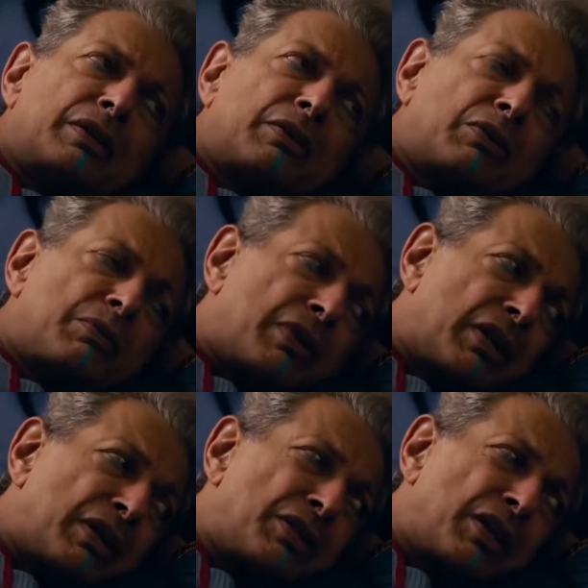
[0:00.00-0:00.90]
I want to
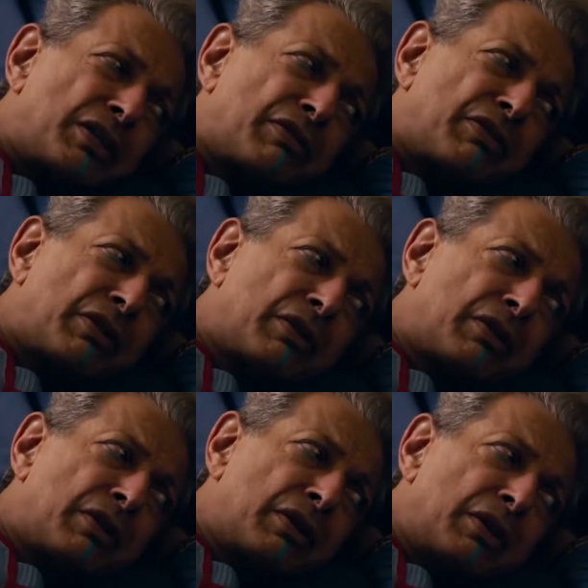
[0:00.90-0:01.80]
apologize for
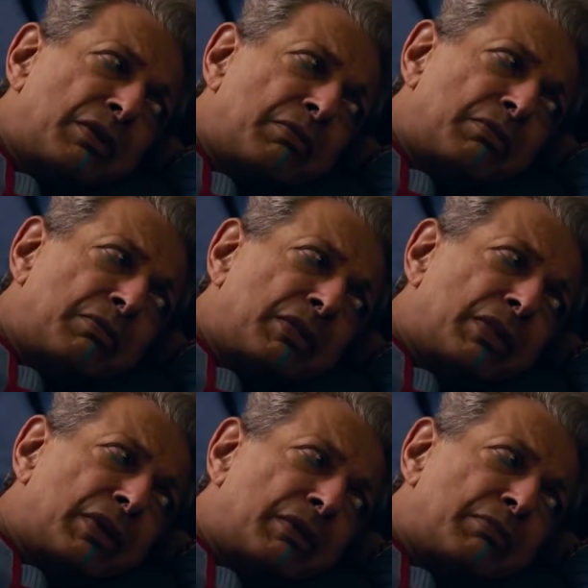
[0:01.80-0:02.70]

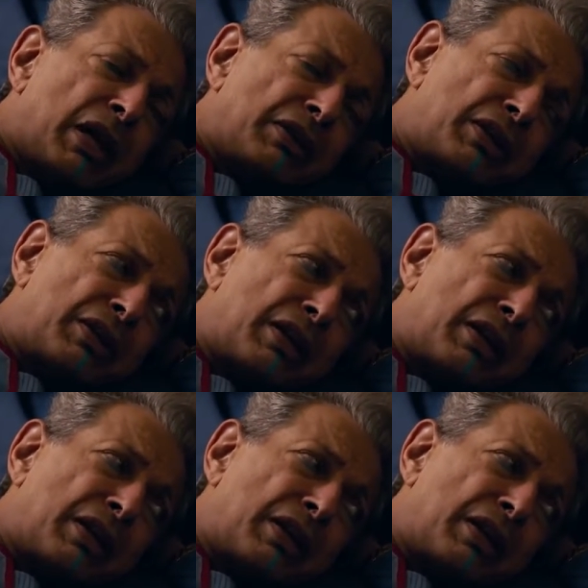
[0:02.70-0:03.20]
melting